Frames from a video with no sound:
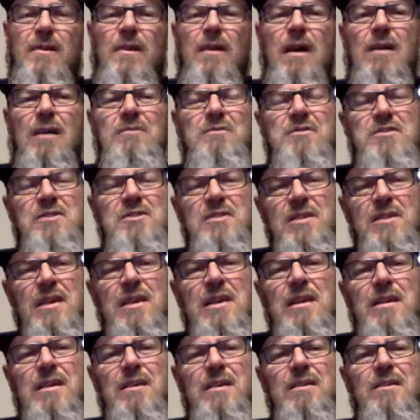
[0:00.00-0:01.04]
I've
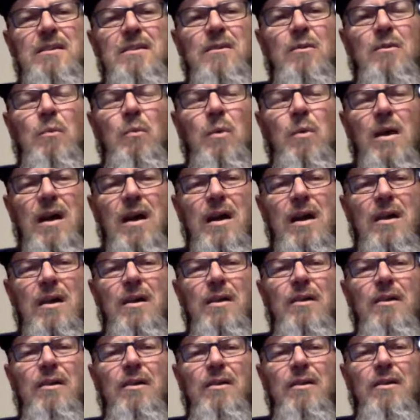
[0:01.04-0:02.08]
seen
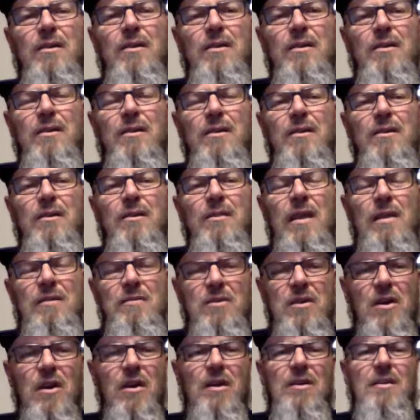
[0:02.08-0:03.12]
where they've
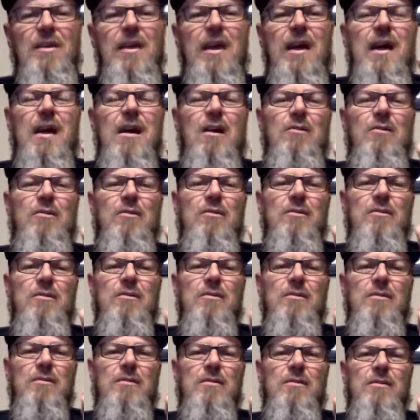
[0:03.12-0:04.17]
gone down
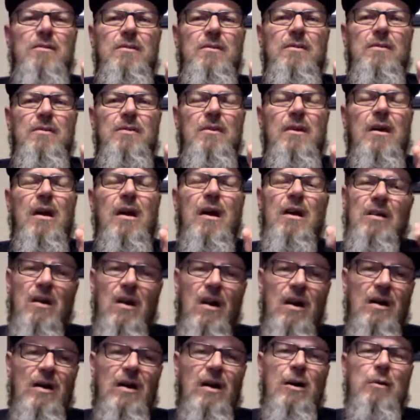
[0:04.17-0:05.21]
and
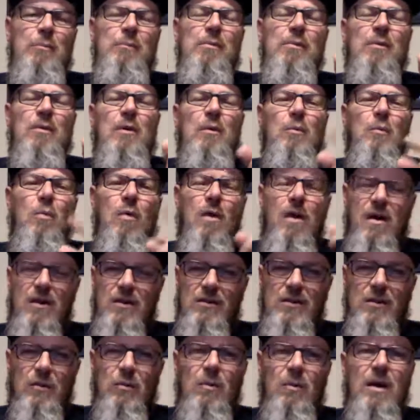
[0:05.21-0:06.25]
got up and
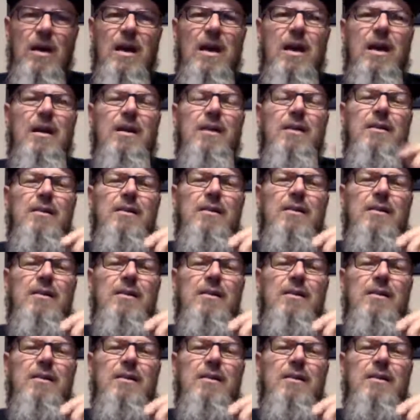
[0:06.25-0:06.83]
walked away